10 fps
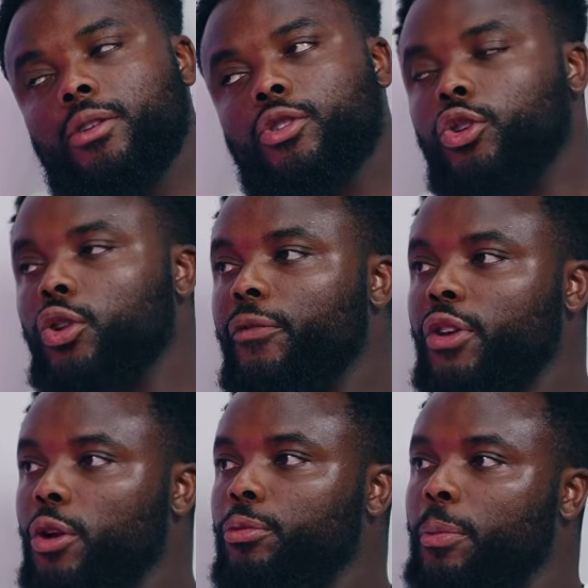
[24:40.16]
So you don't
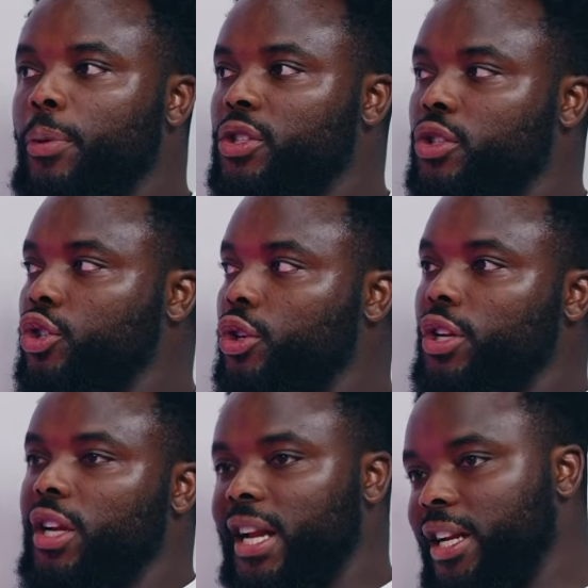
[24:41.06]
think the personal trainer
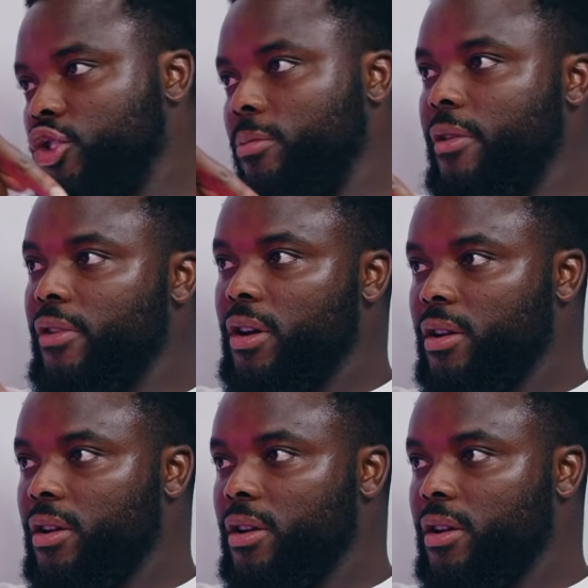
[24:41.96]
did that? That's your brother.